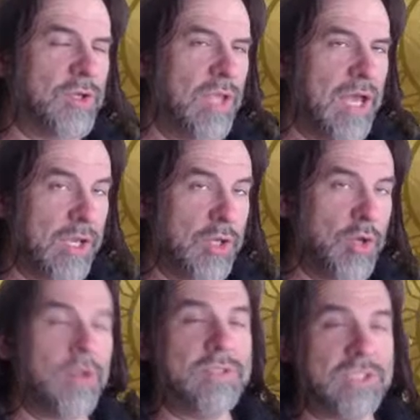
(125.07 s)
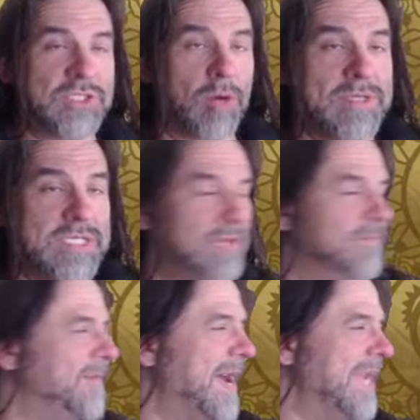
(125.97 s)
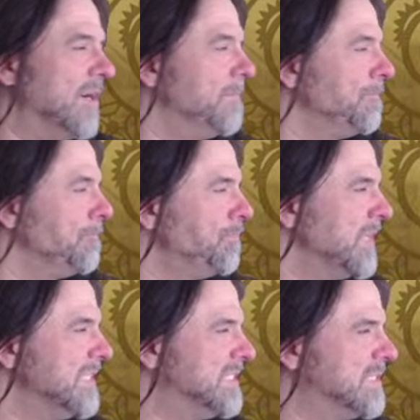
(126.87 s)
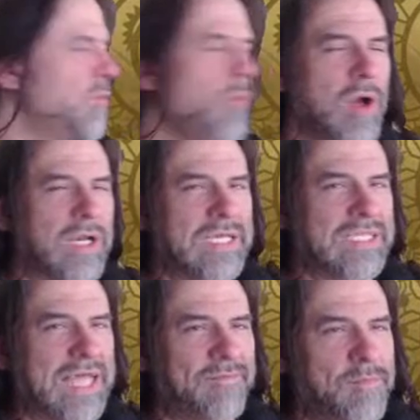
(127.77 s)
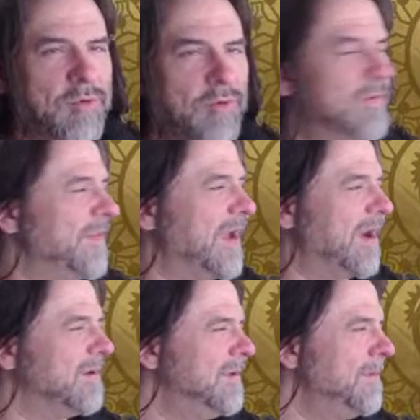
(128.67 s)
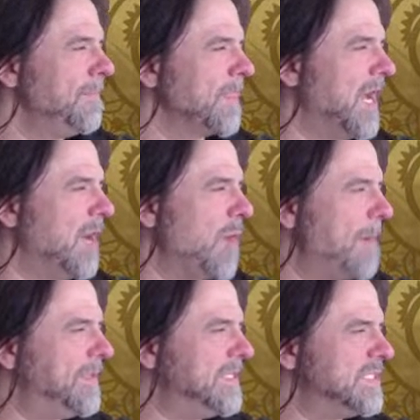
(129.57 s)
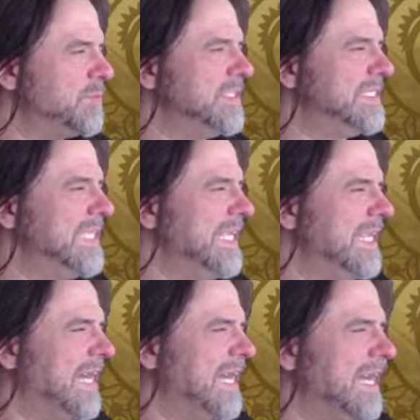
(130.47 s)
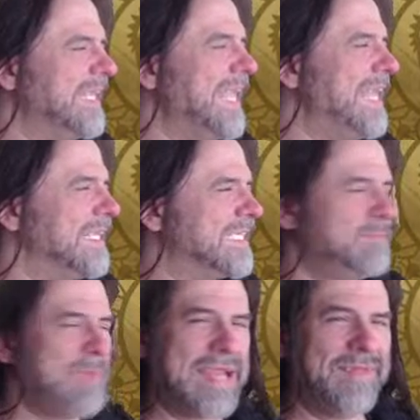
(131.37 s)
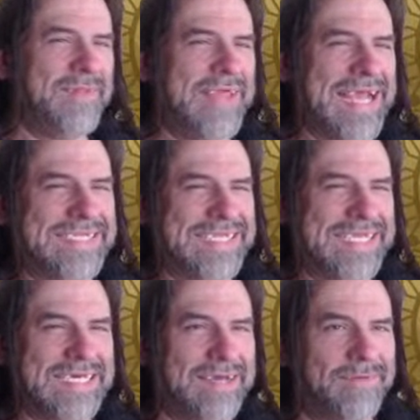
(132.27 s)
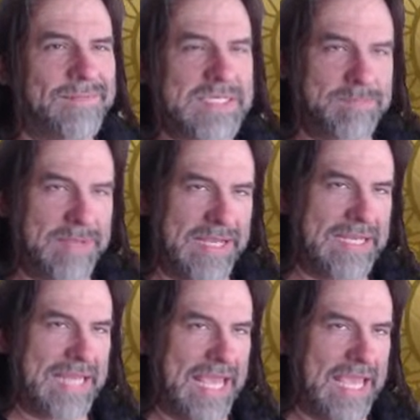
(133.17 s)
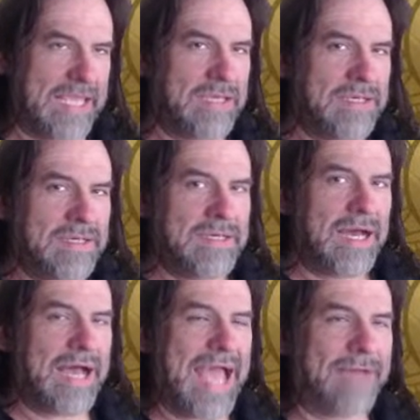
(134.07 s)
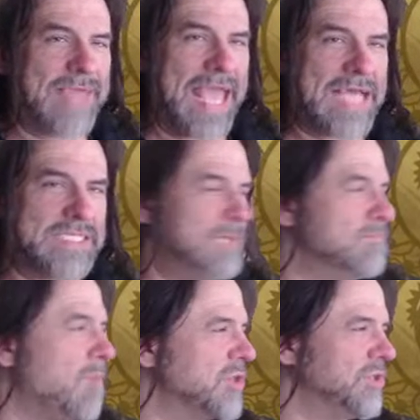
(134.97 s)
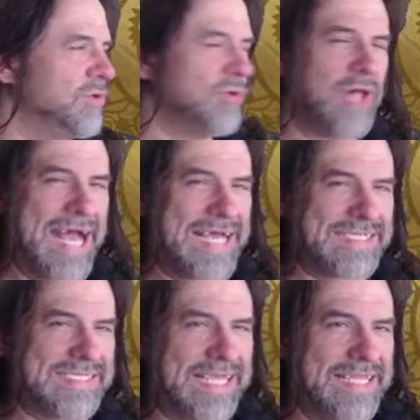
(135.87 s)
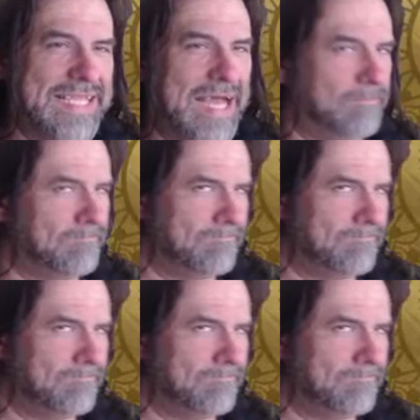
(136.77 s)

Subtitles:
a good skirmishing fighter. So some quality of life improvement there. Weapons, we see, again, expanding the idea of this being a half-casting martial class and not